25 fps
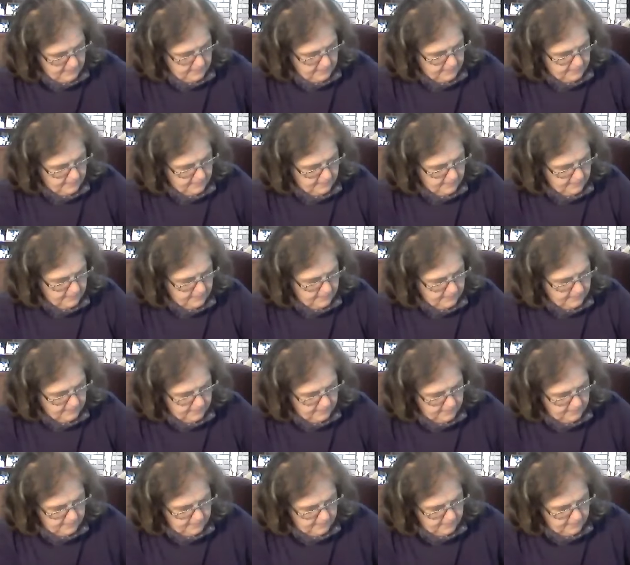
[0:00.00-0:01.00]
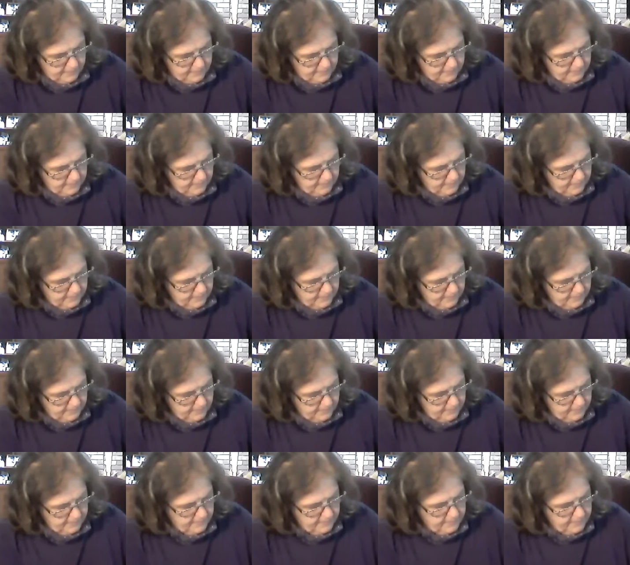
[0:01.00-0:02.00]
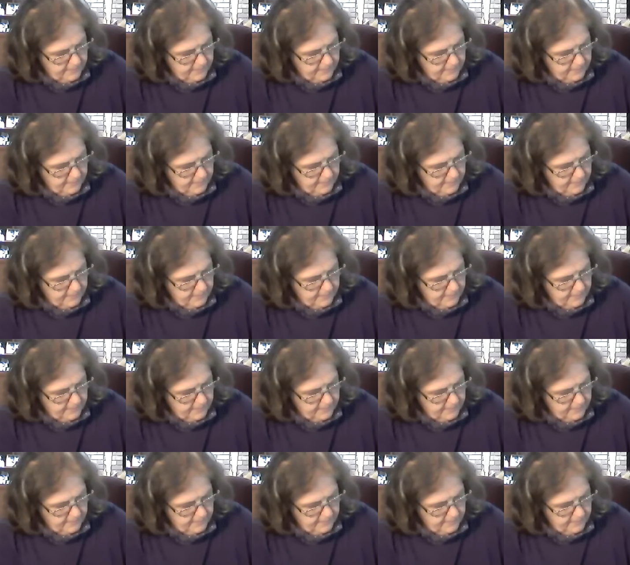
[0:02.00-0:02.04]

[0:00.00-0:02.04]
(silence)